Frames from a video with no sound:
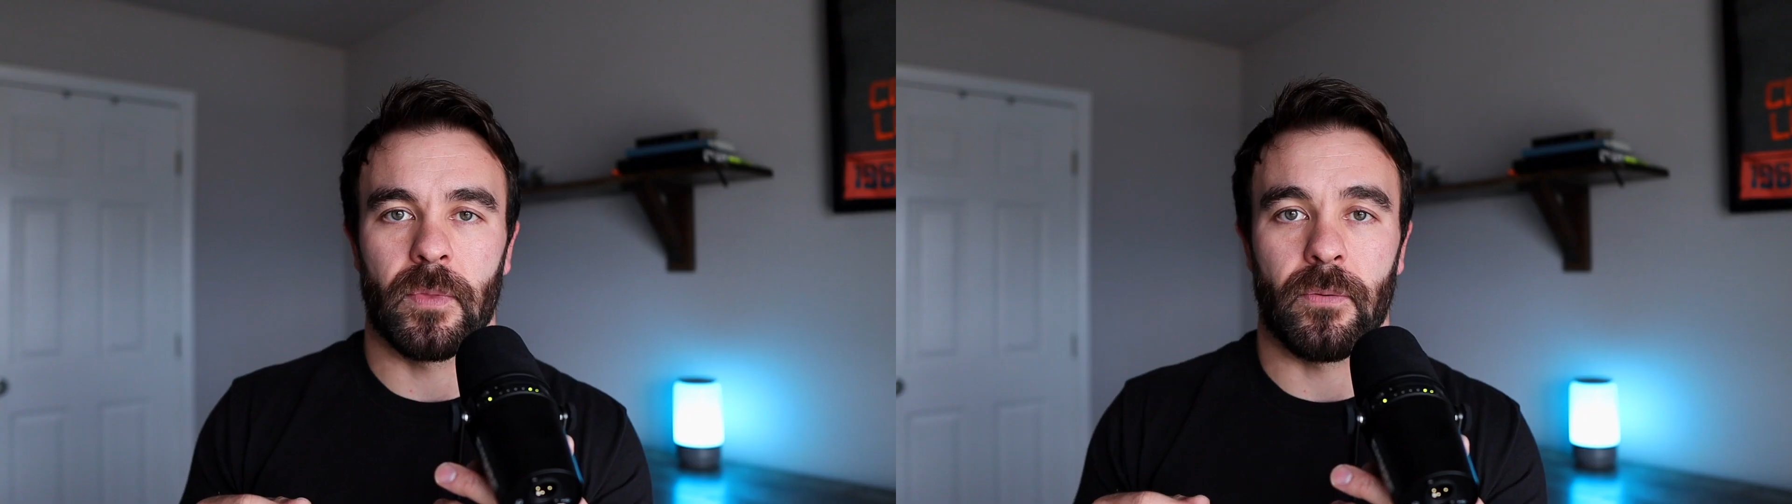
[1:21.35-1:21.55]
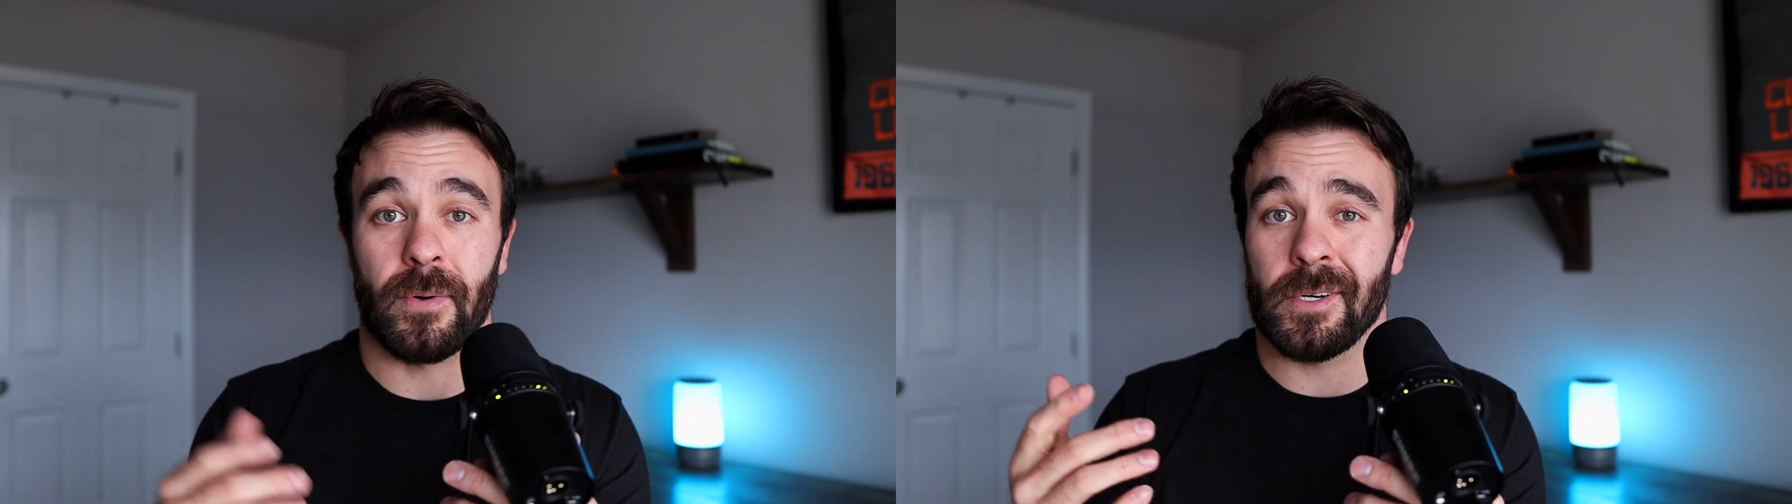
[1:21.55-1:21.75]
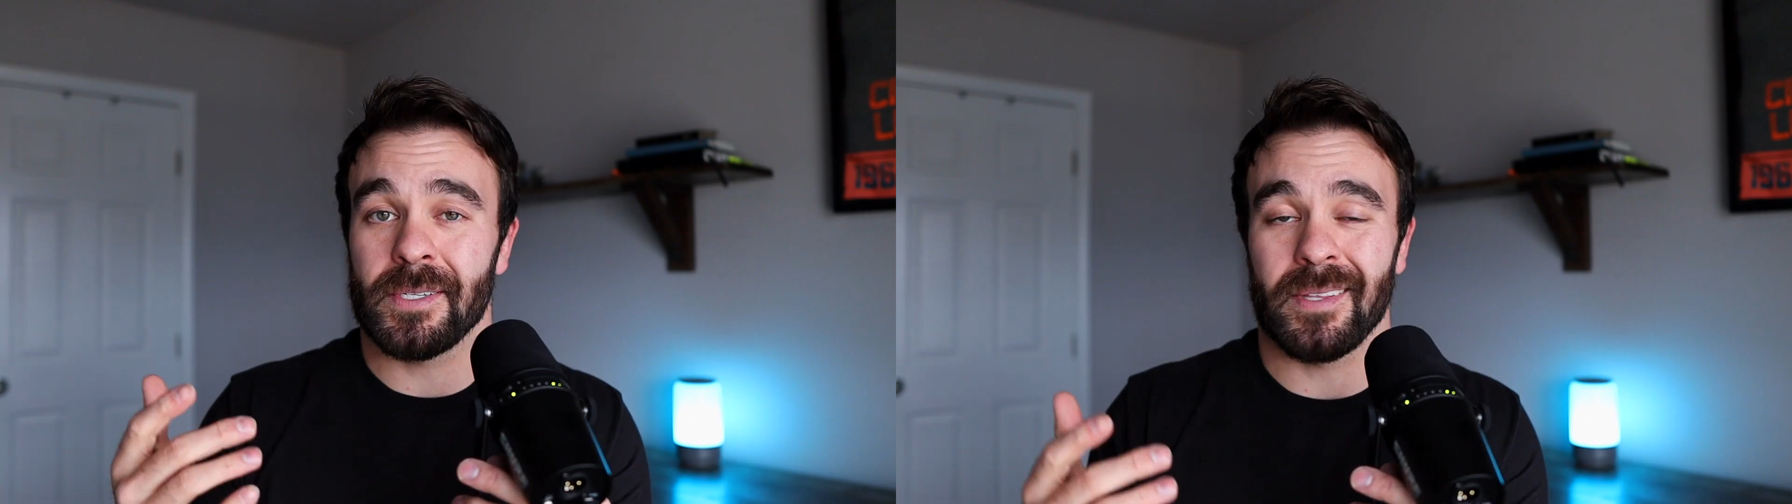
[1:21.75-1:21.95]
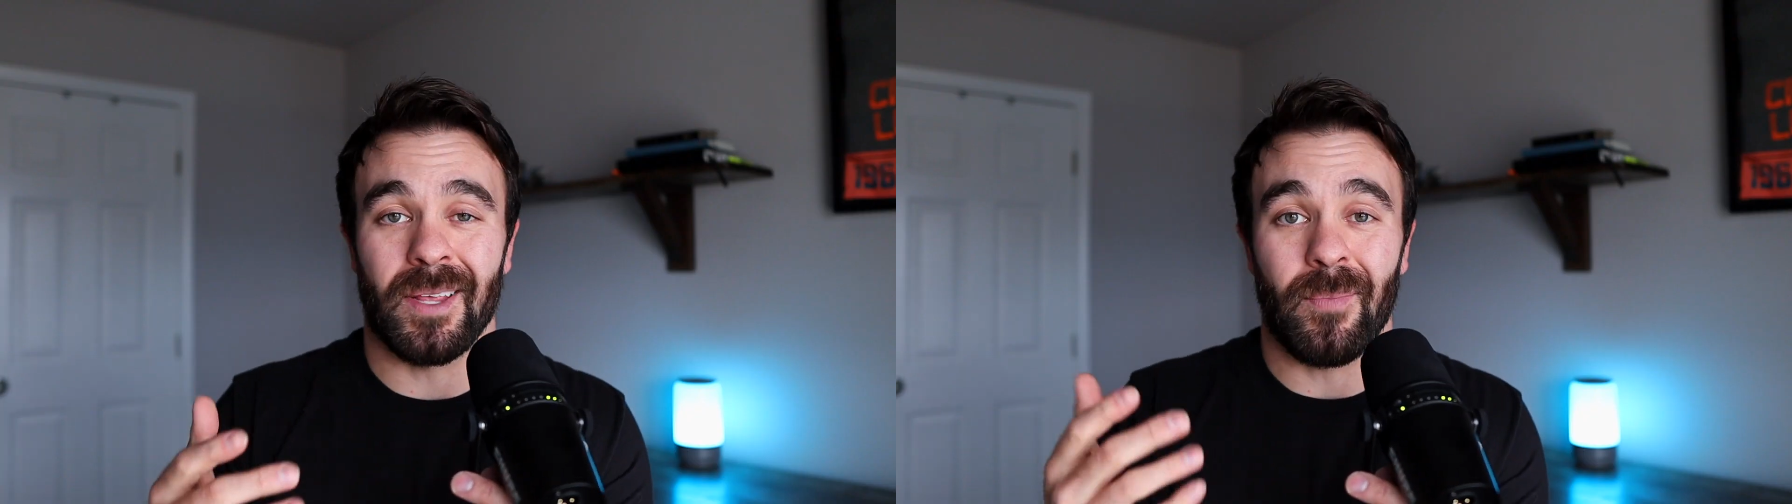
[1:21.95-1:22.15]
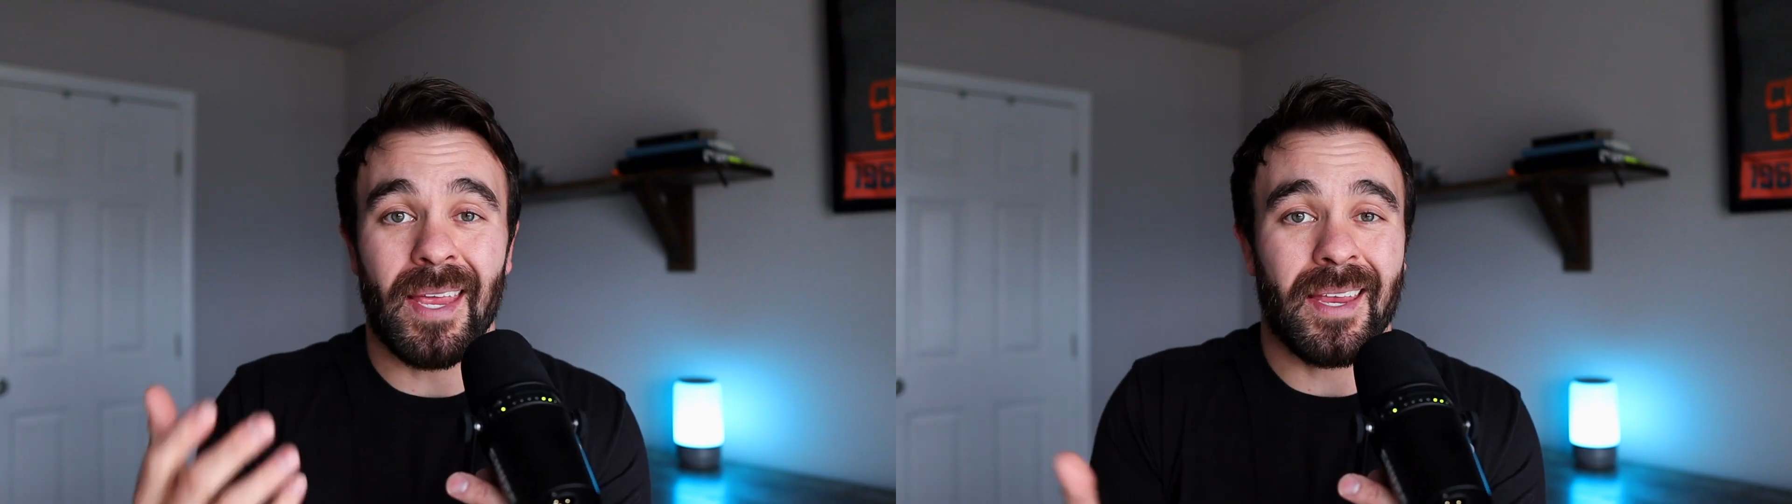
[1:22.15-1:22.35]
First, the
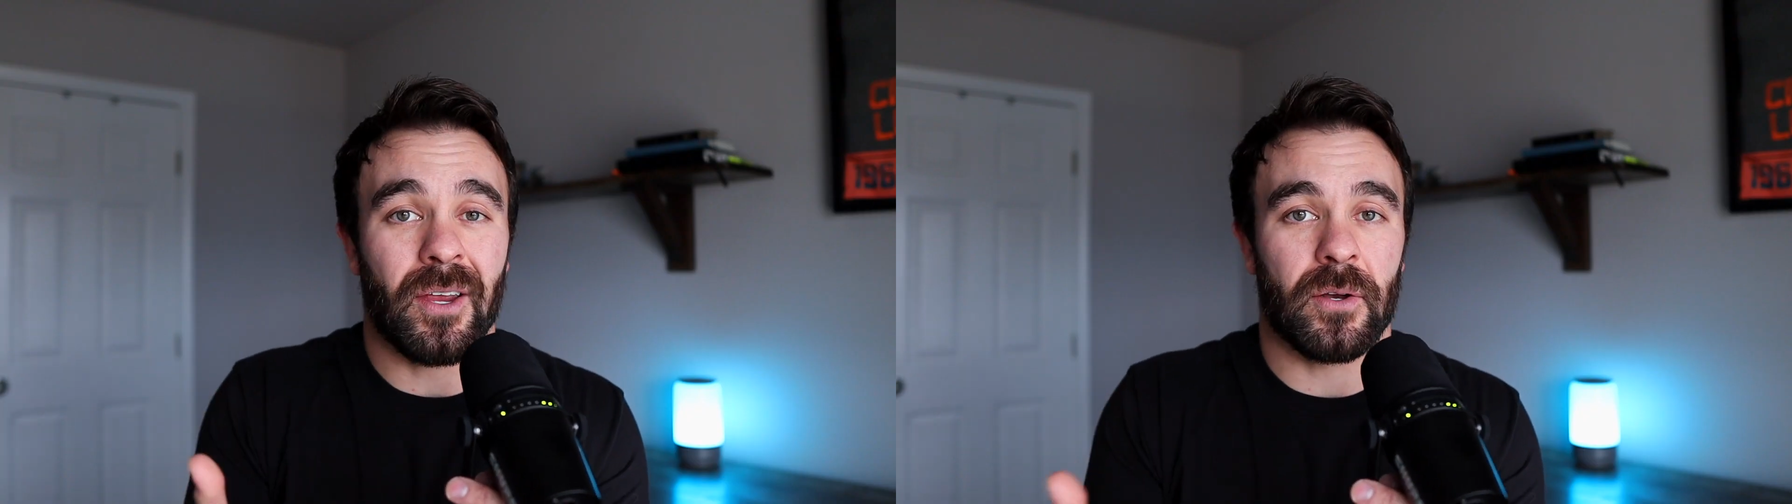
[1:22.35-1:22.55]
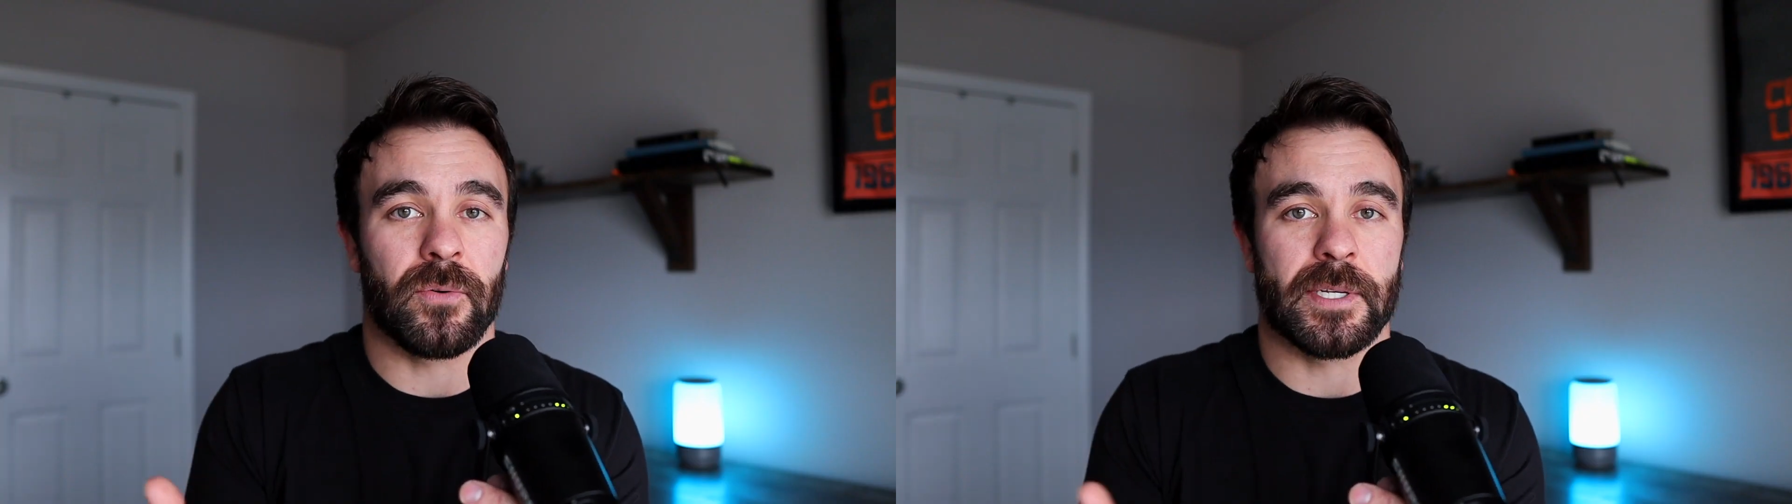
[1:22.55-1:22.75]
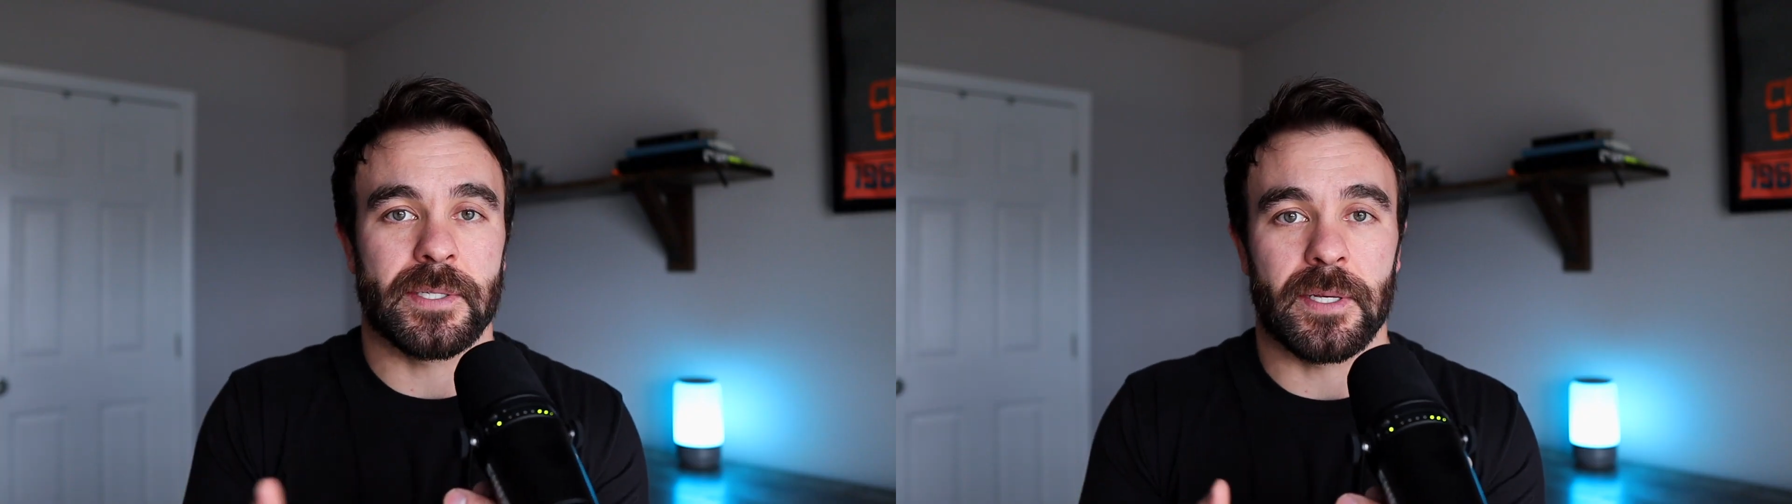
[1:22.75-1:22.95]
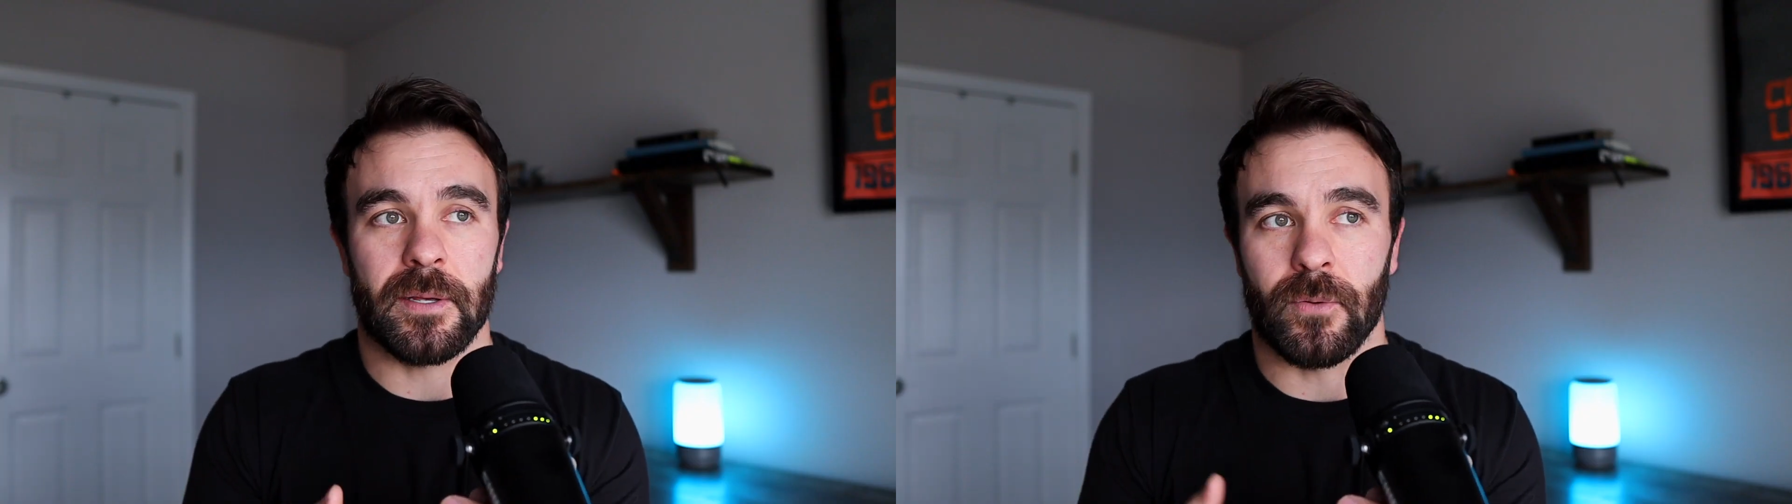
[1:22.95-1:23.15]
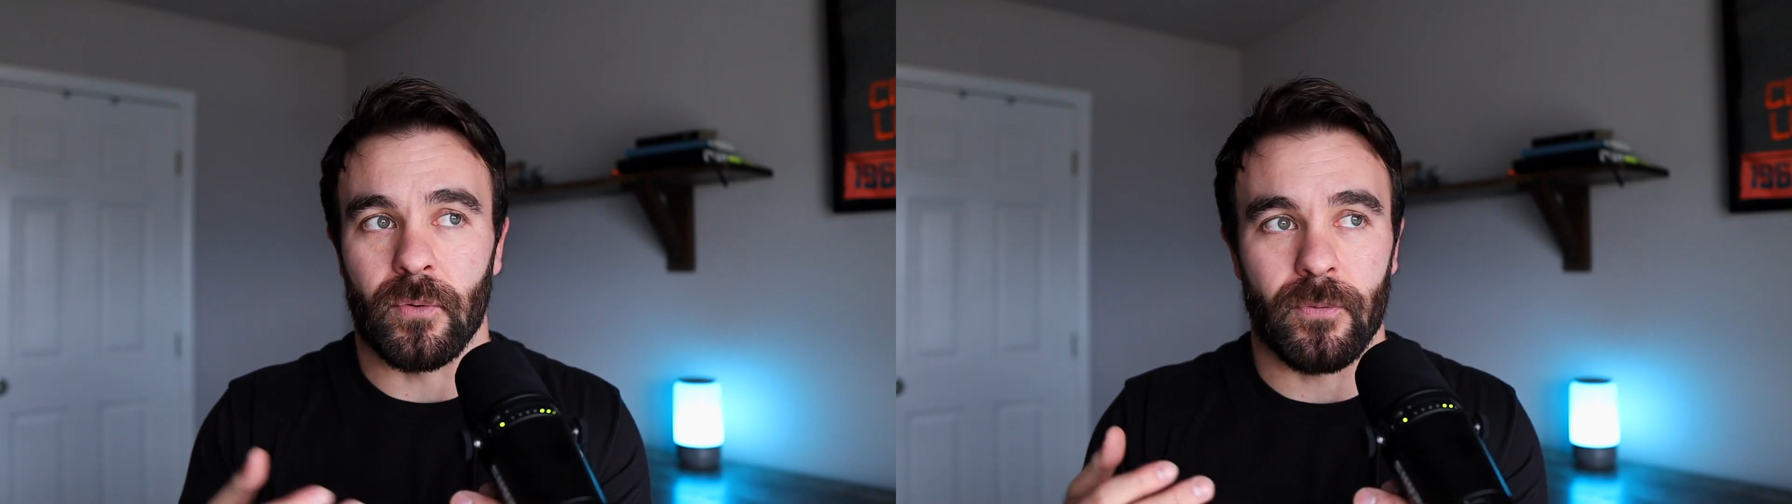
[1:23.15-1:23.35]
main characteristic
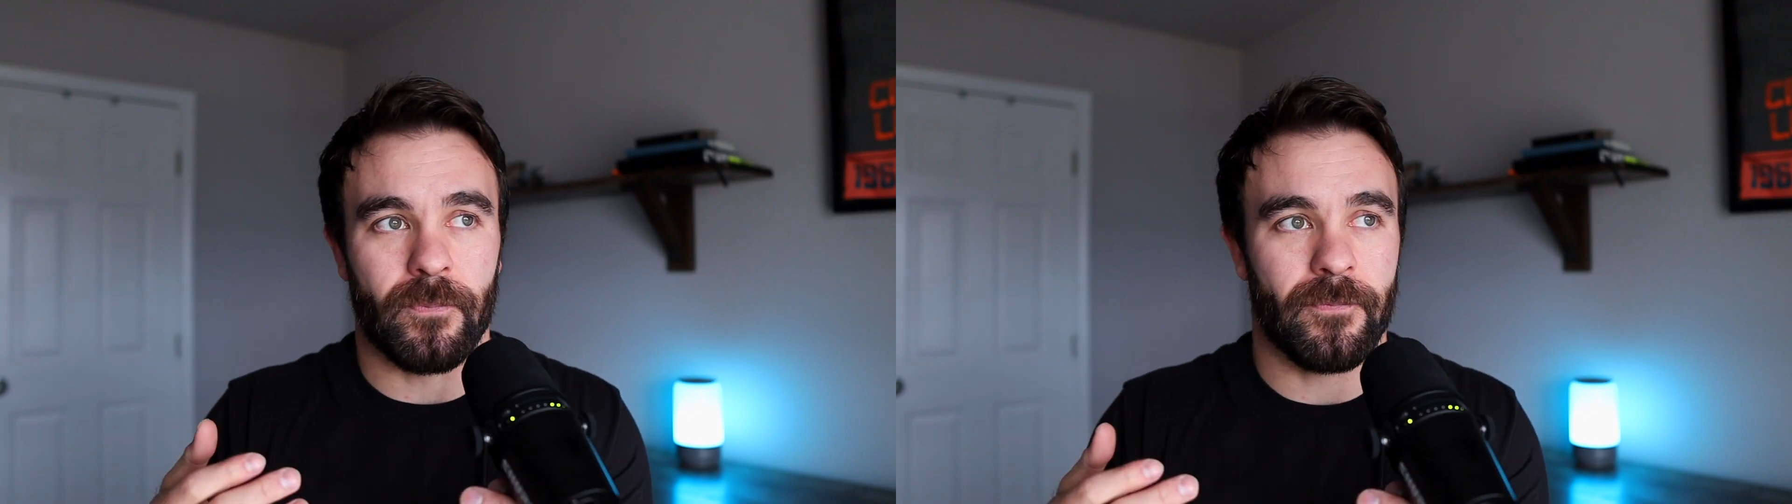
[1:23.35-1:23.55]
or